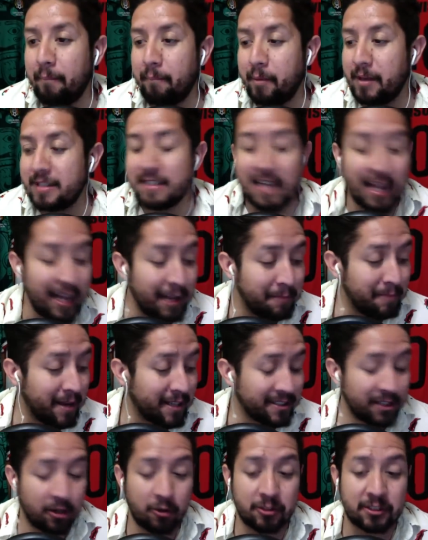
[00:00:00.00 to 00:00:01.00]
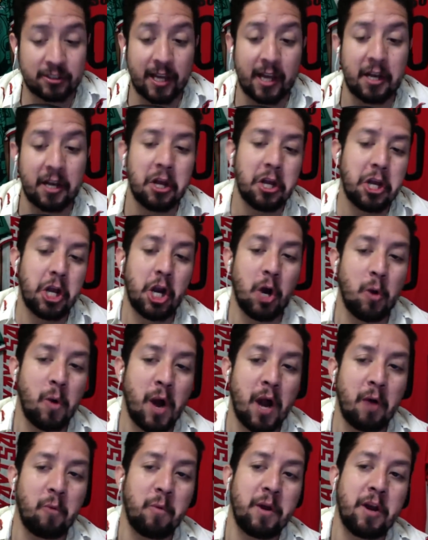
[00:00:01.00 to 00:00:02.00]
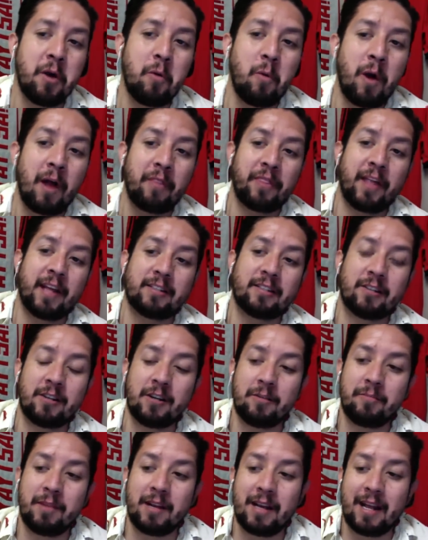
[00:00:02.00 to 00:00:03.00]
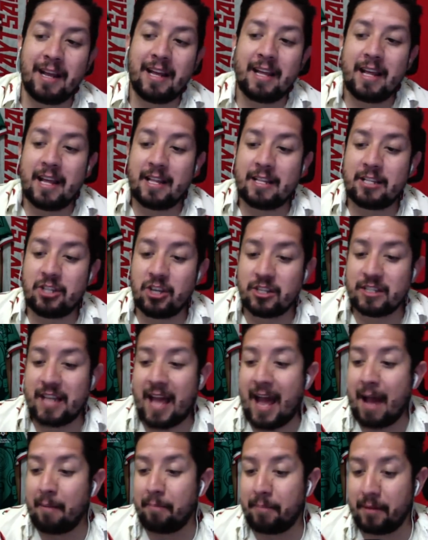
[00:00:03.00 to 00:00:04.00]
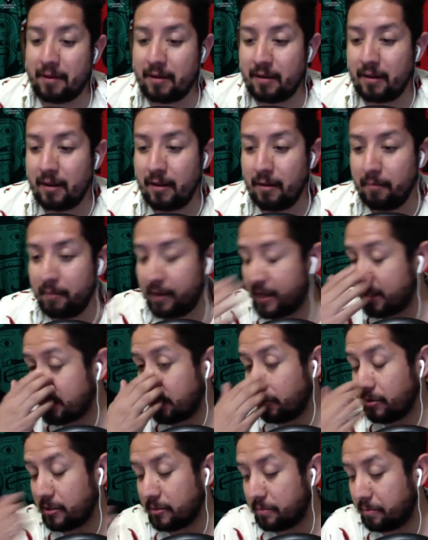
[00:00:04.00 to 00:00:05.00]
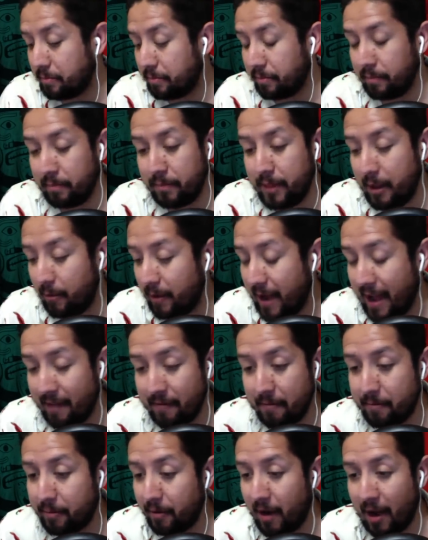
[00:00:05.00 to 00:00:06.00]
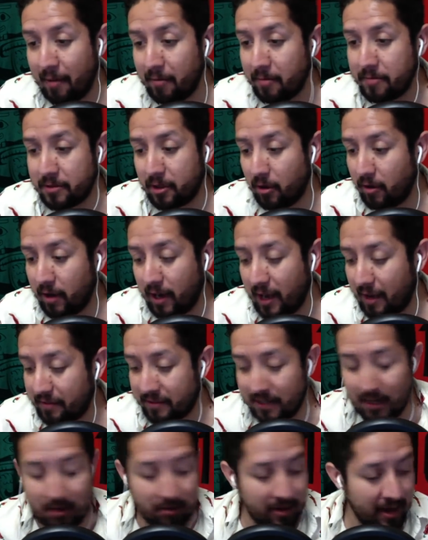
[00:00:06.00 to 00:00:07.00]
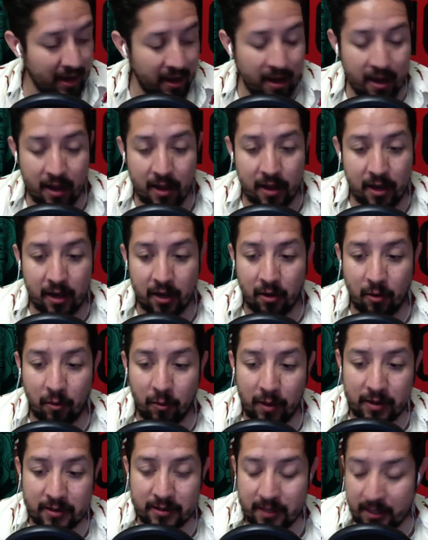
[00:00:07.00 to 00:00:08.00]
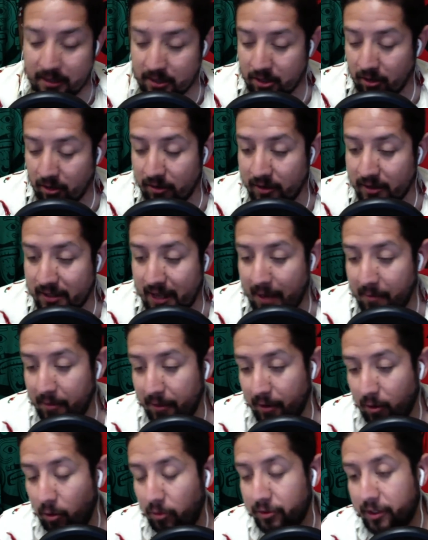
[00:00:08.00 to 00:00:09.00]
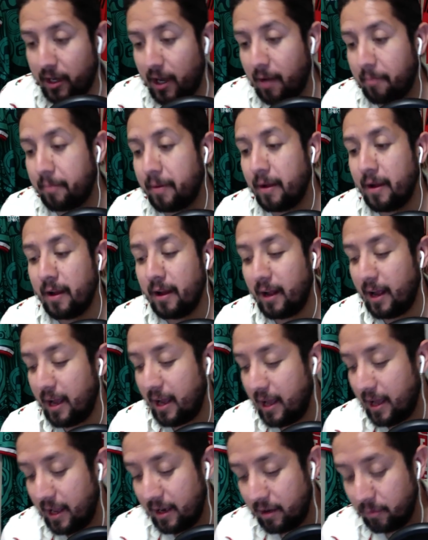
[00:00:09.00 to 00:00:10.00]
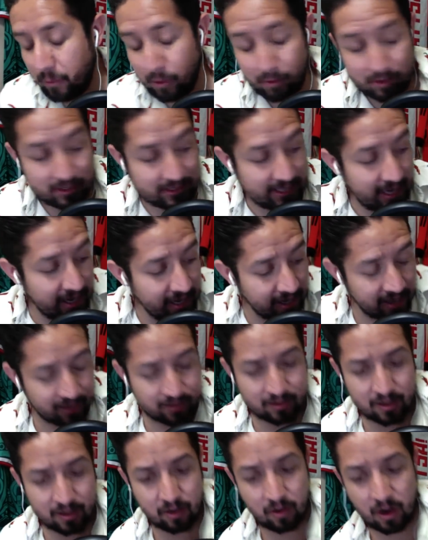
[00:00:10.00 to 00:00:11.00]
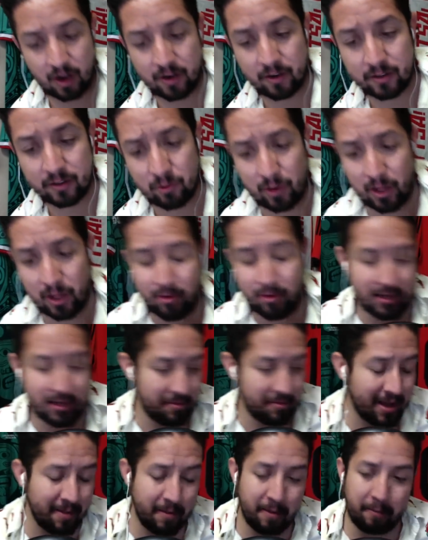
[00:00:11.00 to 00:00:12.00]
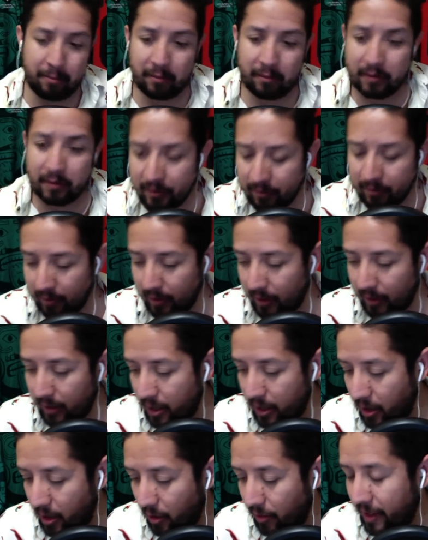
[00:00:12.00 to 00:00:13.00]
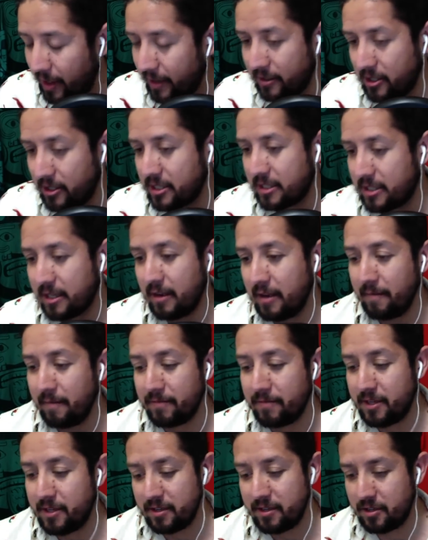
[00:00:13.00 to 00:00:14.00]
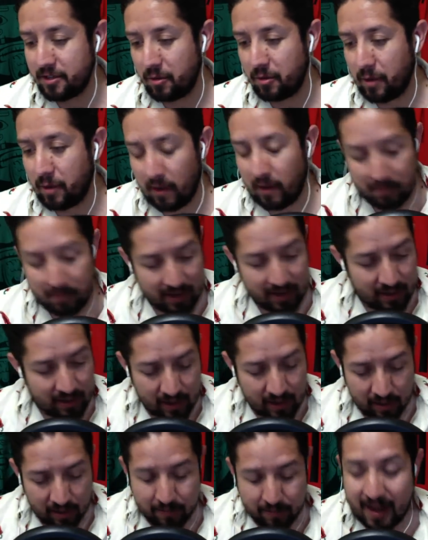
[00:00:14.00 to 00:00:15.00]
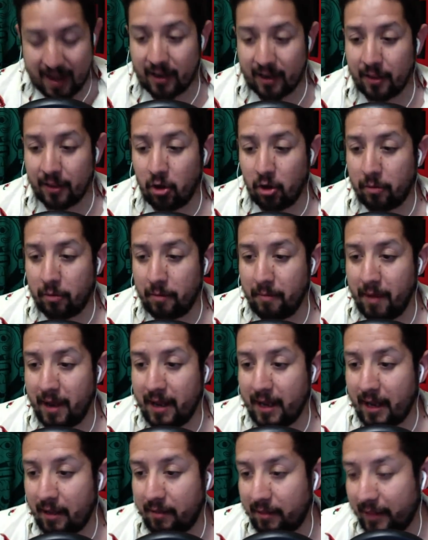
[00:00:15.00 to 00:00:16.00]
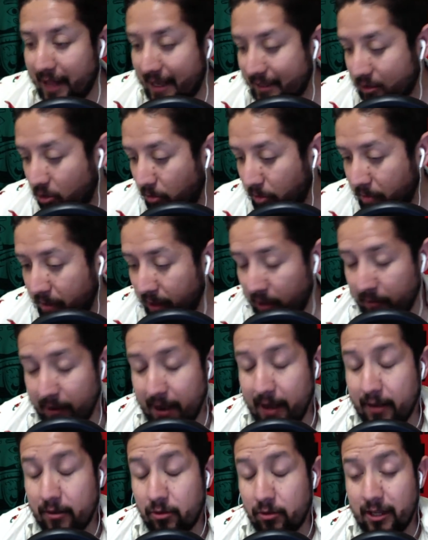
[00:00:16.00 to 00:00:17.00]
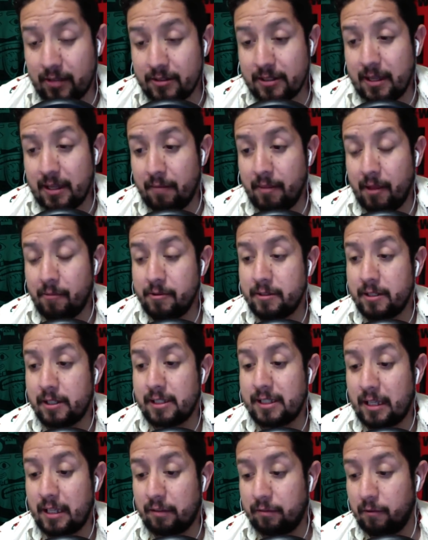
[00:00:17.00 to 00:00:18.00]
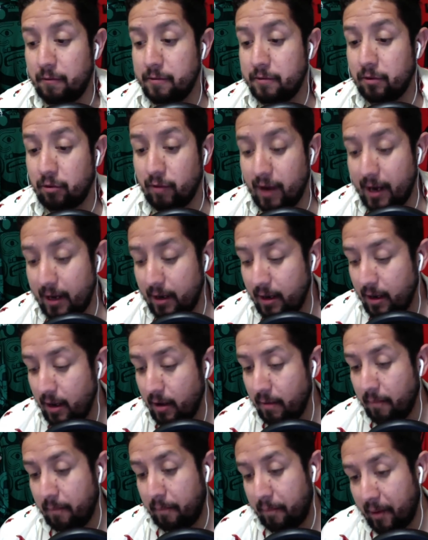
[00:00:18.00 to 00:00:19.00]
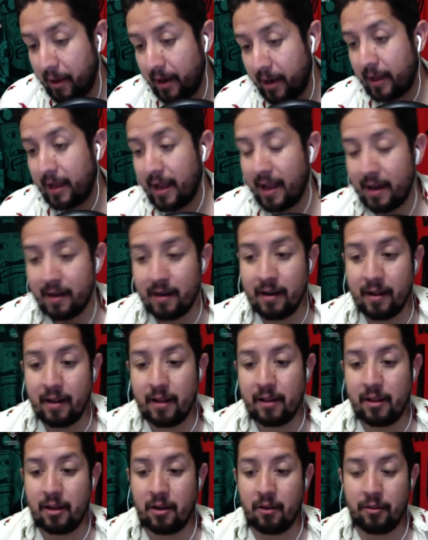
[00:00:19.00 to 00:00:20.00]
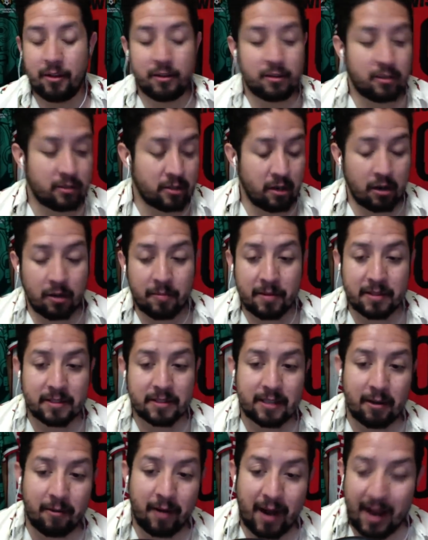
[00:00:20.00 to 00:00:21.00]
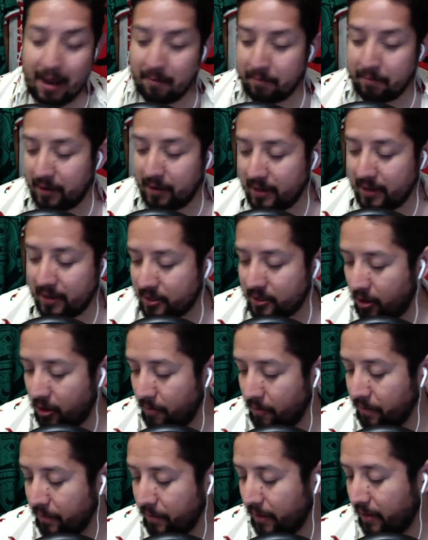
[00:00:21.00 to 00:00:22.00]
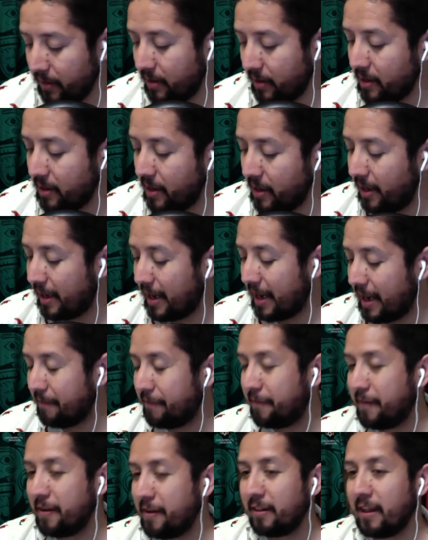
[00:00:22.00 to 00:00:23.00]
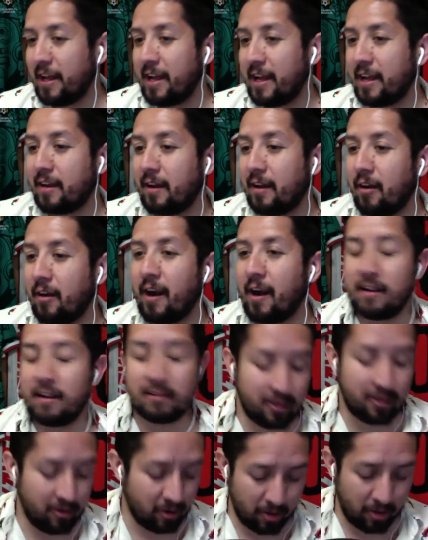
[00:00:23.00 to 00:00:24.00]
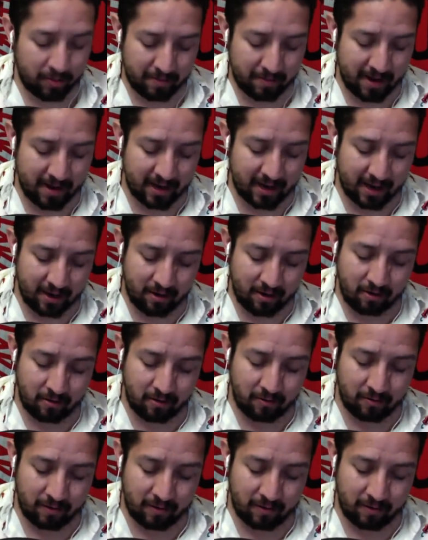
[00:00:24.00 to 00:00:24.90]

but it's not like Mexico said, you know what, we don't want that tournament. It just happened because they were having problems. CONCACAF said you can't, it's during the time of the Gold Cup, and we were sending a under 23 team to get obliterated. That just didn't do well. I mean, back in the Copa America, the last Copa America we had in 2007, that was successful. It was great, but again, the tournaments that were happening. So I feel like, all right, no Copa America, no